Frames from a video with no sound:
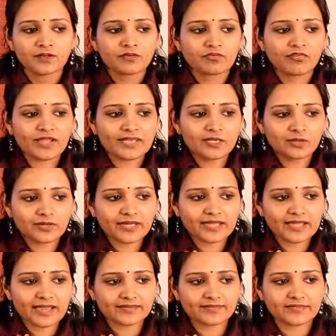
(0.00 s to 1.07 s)
While looking
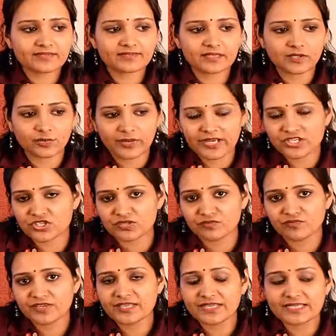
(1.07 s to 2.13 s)
at this equation,
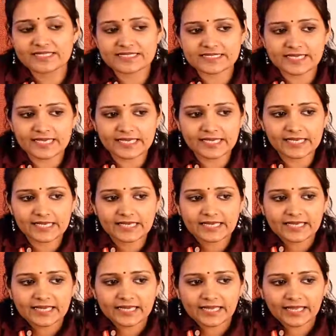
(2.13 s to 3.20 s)
we can see
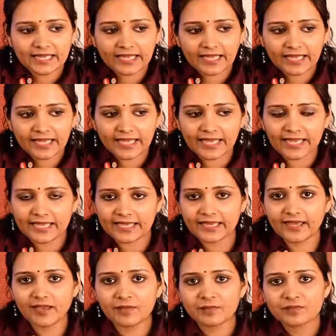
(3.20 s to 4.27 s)

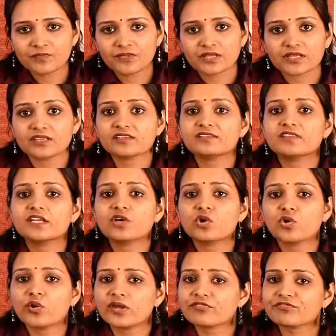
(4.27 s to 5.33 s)
a is the
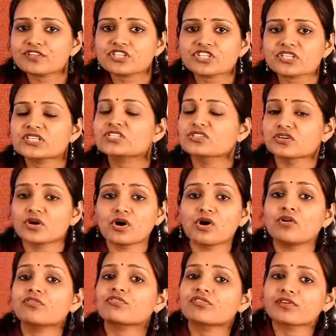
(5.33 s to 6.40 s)
coefficient
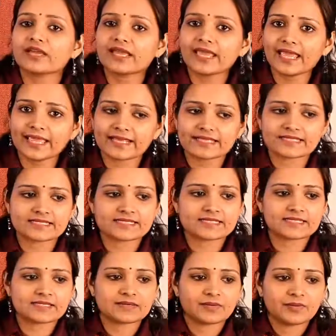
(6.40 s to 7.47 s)
of x,